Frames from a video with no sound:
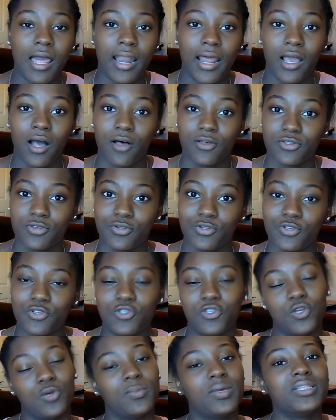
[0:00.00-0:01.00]
And I also do
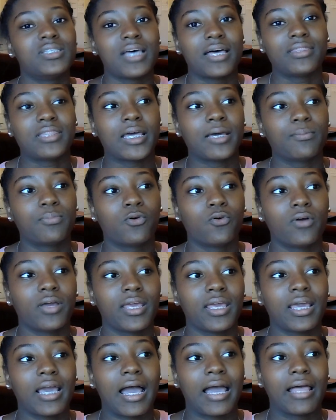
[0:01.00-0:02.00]
zoom-ins at that
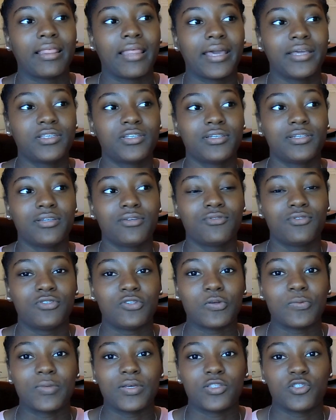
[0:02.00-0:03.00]
point. I like to do
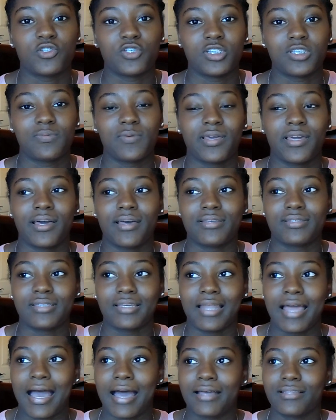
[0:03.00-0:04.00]
zoom-ins just because
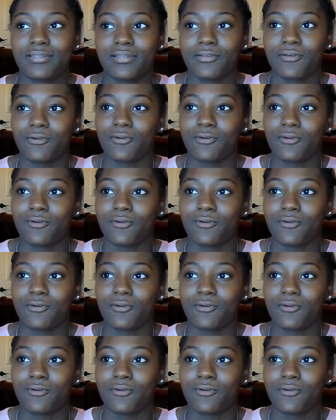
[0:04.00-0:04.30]
it adds a